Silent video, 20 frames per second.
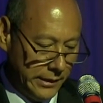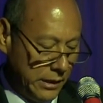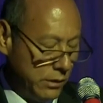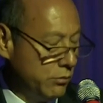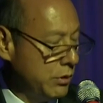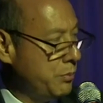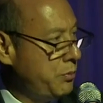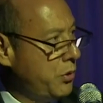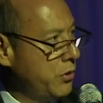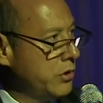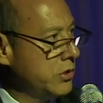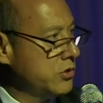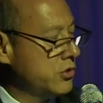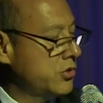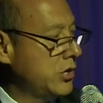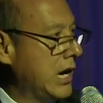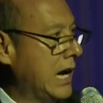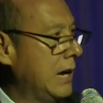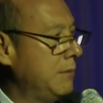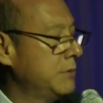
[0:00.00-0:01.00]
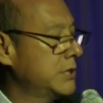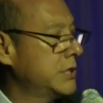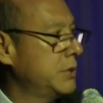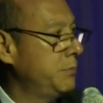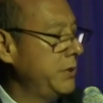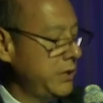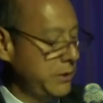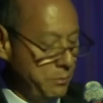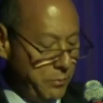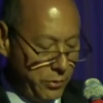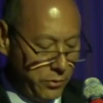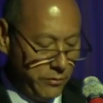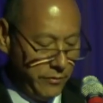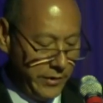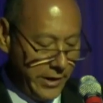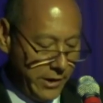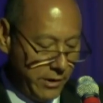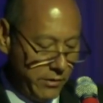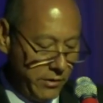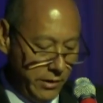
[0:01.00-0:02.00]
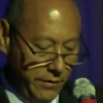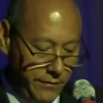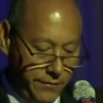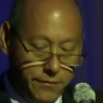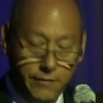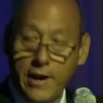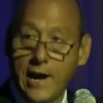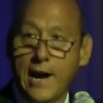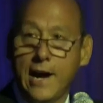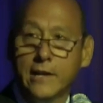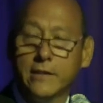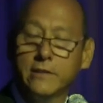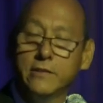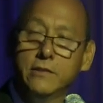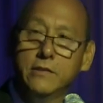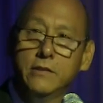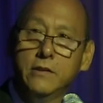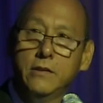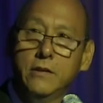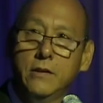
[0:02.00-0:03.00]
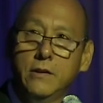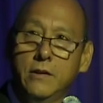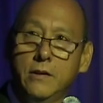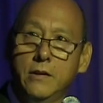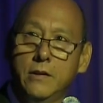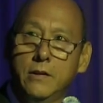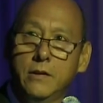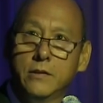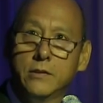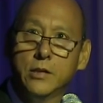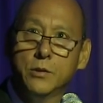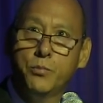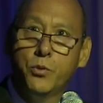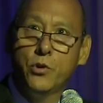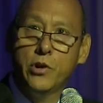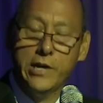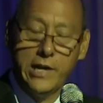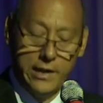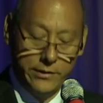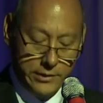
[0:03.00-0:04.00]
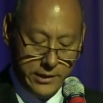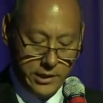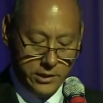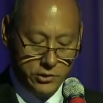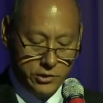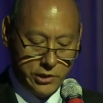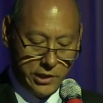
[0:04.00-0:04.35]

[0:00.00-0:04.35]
Now, a reporter's job is to be the purveyor of fact, to point out the